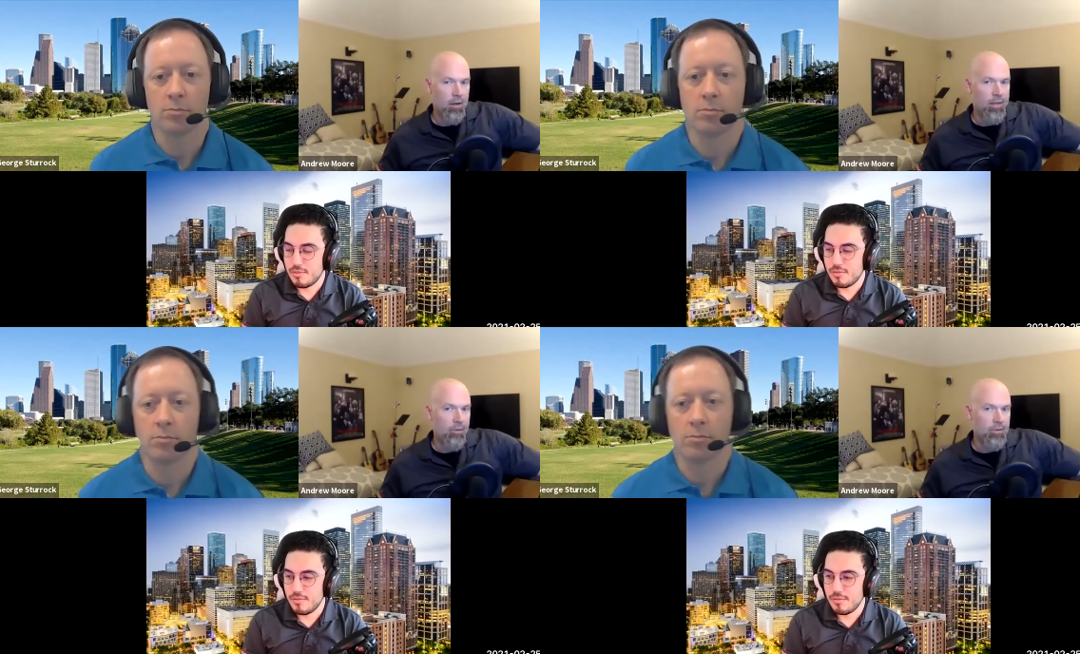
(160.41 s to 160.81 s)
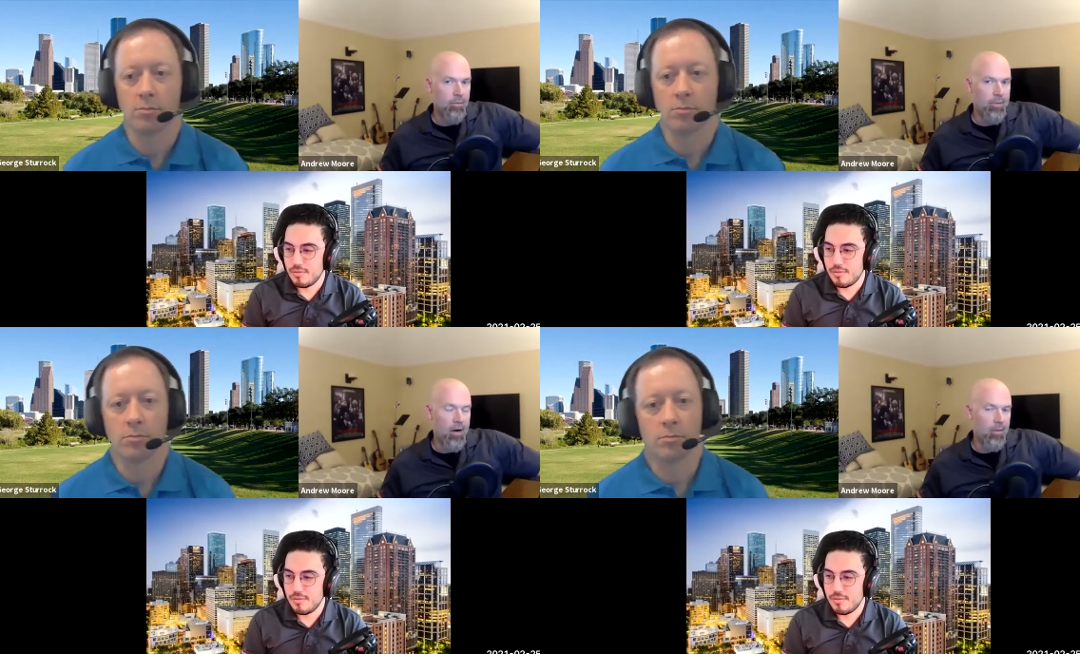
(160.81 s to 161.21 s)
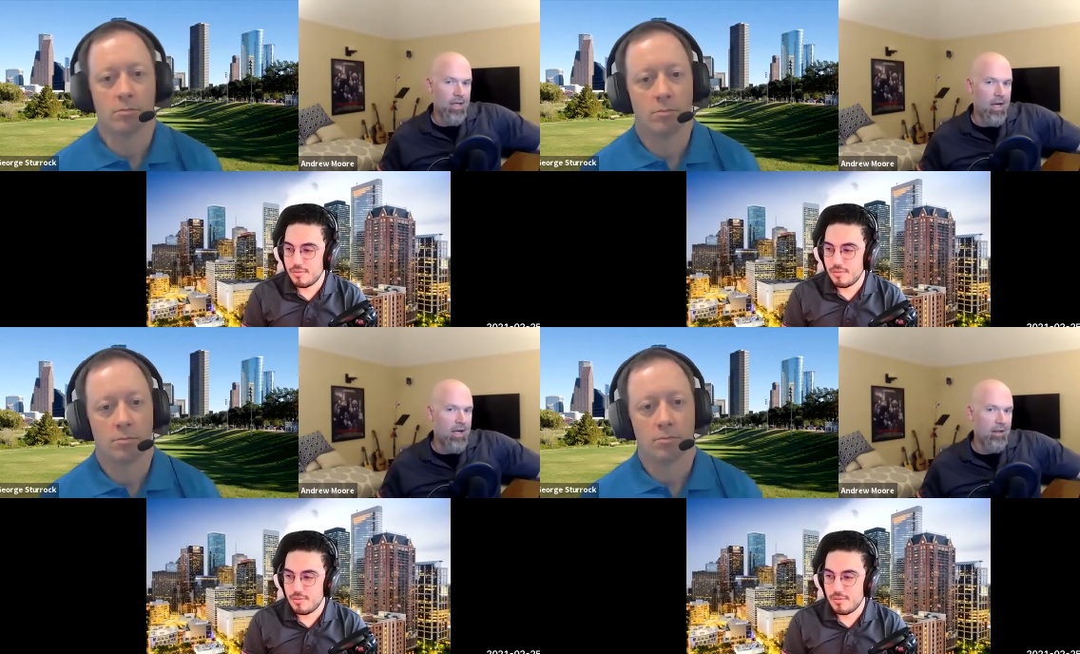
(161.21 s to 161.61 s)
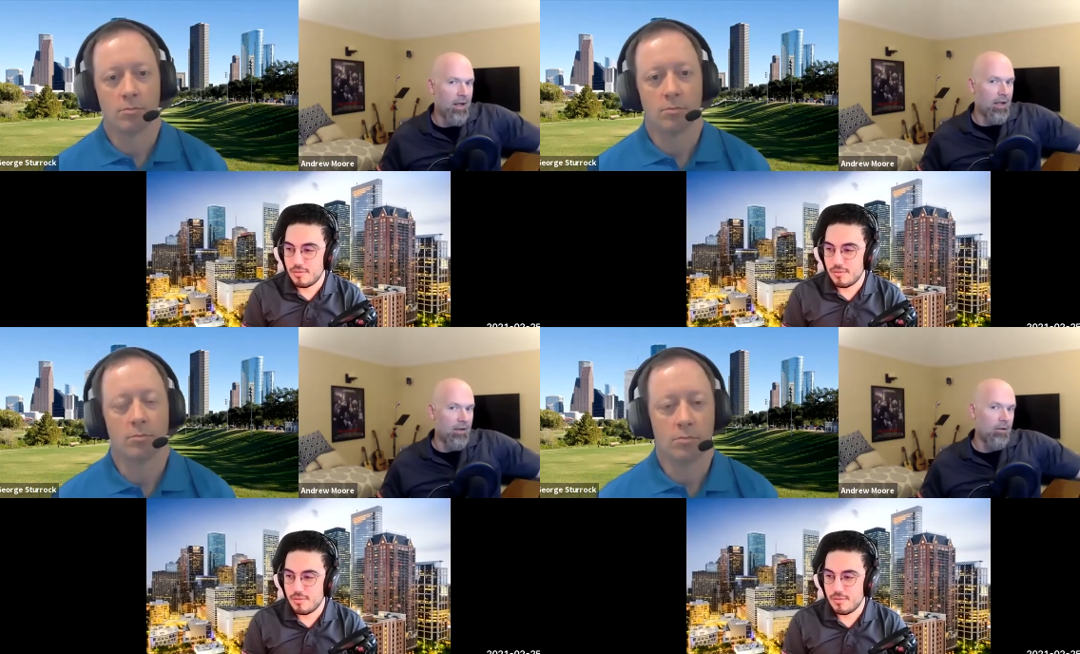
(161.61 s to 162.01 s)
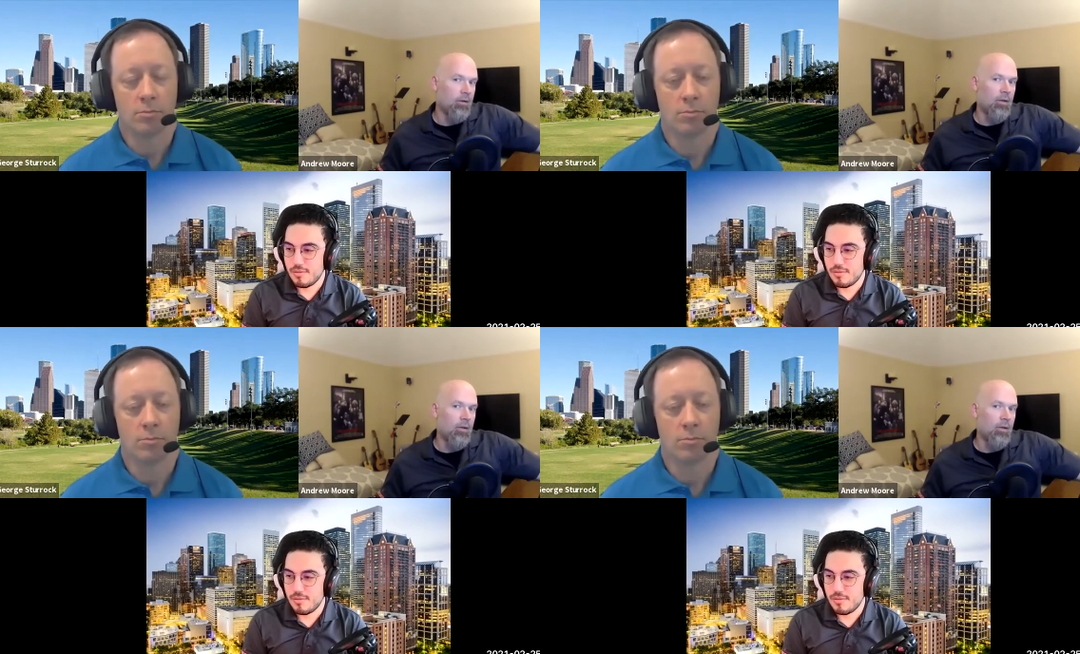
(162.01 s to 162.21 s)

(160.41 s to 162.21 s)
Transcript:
Speaker 1: that was when Power BI had like